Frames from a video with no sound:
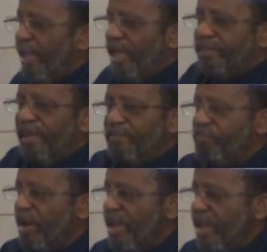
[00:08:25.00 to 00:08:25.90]
and that
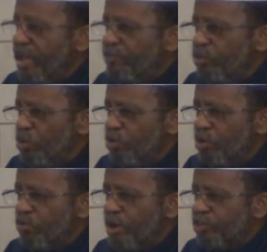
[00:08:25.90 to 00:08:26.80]
behavioral
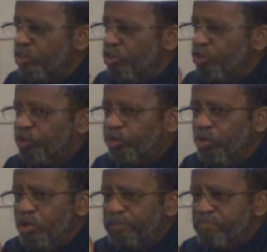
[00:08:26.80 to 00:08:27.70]
direction
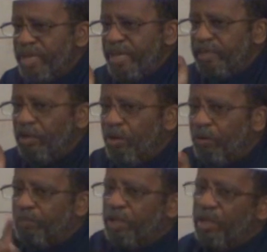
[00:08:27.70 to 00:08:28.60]
stood man
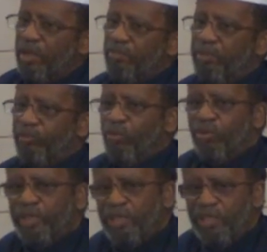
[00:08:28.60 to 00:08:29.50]
up
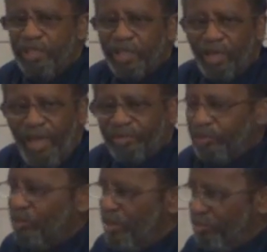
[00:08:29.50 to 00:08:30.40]
before any
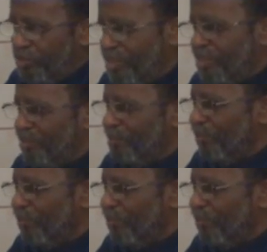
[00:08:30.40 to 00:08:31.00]
classical education.